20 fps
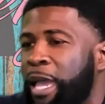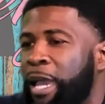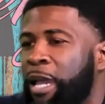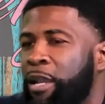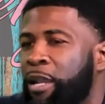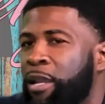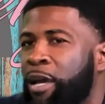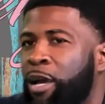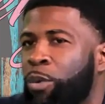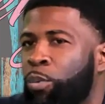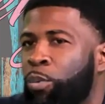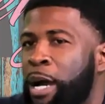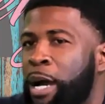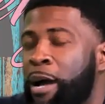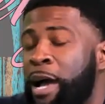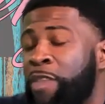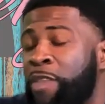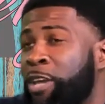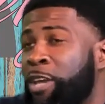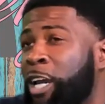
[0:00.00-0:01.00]
And
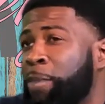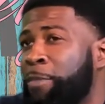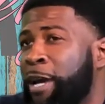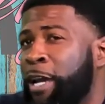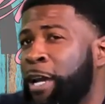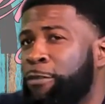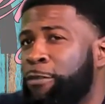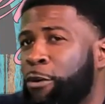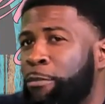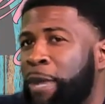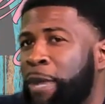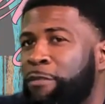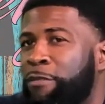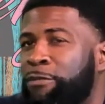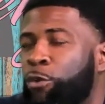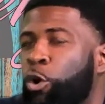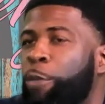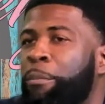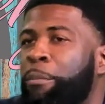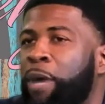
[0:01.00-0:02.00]
I thought about it for about
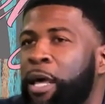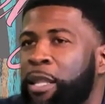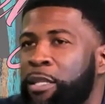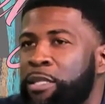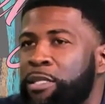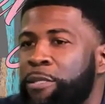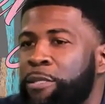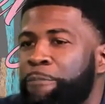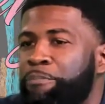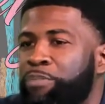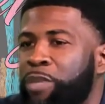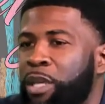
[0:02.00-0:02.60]
4 months.